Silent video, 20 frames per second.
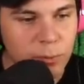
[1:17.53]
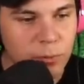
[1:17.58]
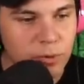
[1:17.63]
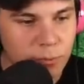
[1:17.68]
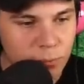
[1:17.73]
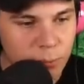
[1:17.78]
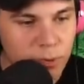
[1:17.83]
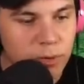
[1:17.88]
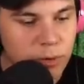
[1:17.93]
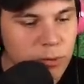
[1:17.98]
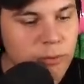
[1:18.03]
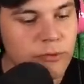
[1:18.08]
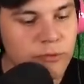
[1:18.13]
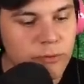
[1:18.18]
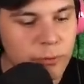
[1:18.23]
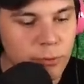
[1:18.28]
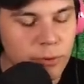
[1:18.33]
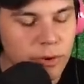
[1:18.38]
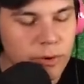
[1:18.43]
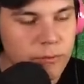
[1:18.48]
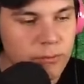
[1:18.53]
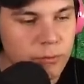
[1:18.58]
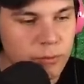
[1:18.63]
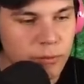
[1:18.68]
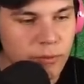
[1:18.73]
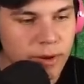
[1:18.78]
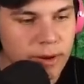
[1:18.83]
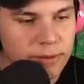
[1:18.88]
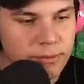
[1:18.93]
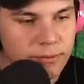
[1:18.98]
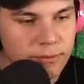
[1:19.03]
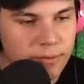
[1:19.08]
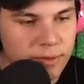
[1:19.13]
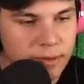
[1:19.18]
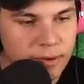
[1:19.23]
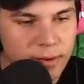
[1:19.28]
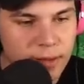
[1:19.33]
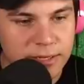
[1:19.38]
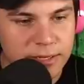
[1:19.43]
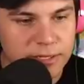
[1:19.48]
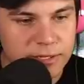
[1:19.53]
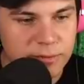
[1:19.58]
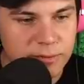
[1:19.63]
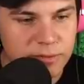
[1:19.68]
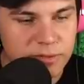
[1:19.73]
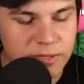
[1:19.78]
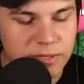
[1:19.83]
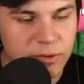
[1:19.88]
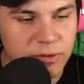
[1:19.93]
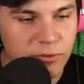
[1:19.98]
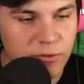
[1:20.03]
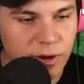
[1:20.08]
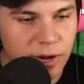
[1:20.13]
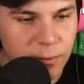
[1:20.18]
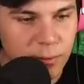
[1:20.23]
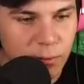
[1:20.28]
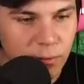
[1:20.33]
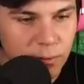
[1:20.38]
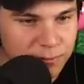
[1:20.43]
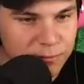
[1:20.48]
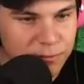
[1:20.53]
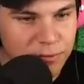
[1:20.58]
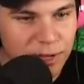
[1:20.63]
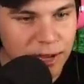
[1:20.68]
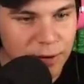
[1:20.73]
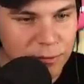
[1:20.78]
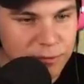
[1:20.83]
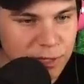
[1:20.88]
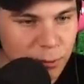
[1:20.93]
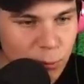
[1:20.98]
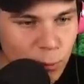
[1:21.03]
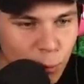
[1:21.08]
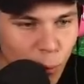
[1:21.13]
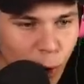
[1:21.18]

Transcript: what you have created. And it's incredible. Dino's like,